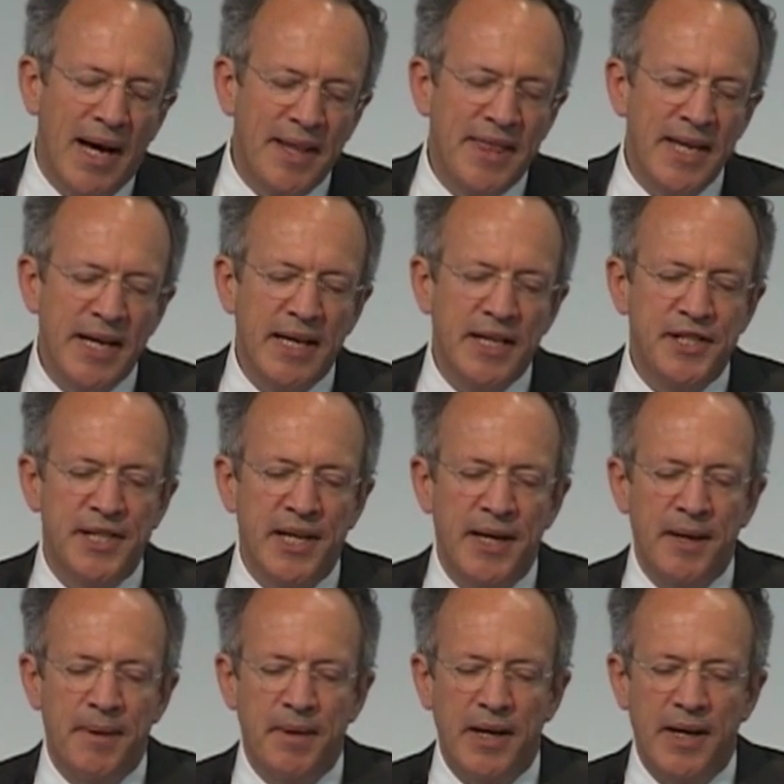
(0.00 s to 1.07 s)
think there's
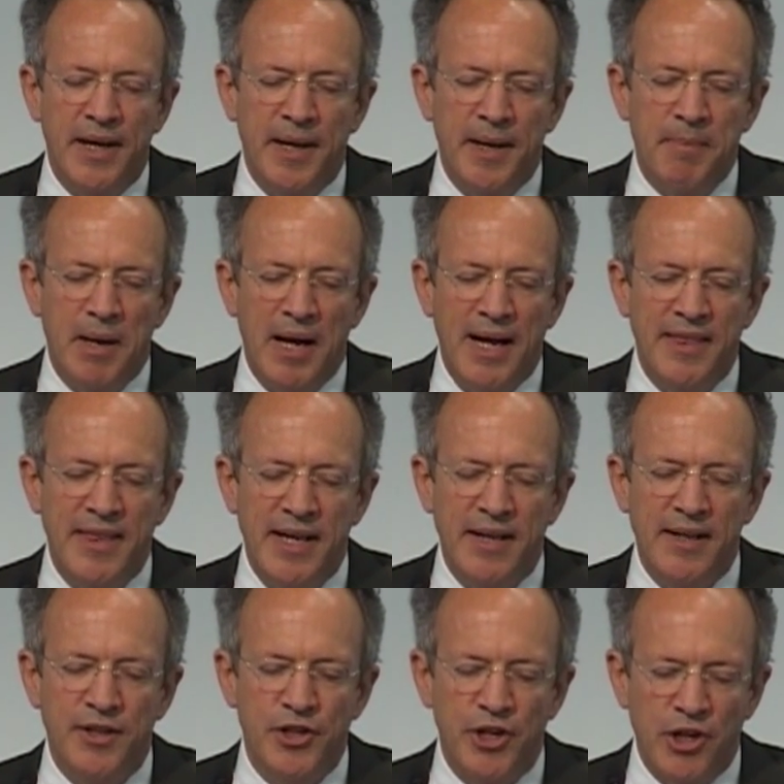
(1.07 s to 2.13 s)

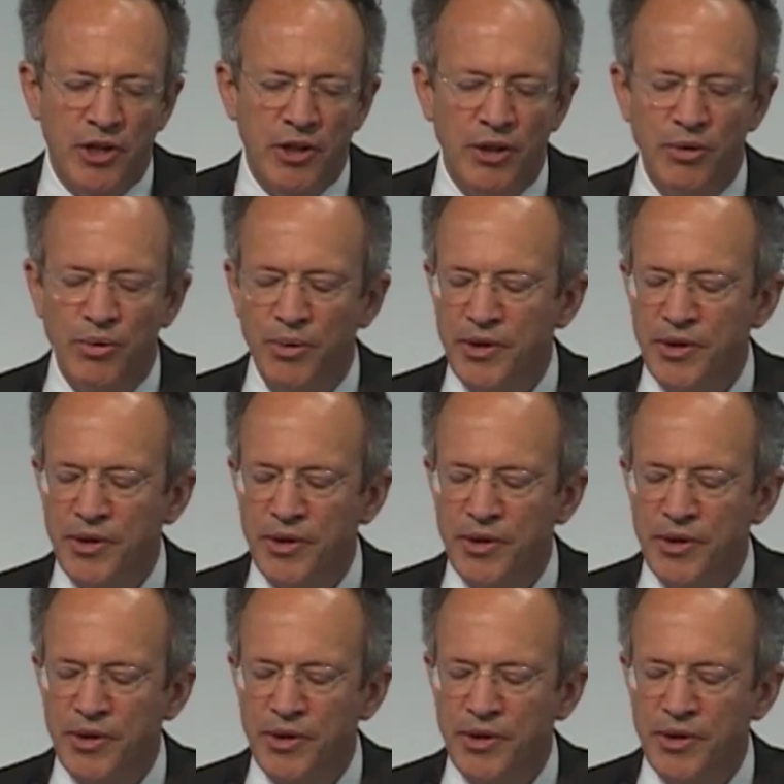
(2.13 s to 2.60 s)
a clue,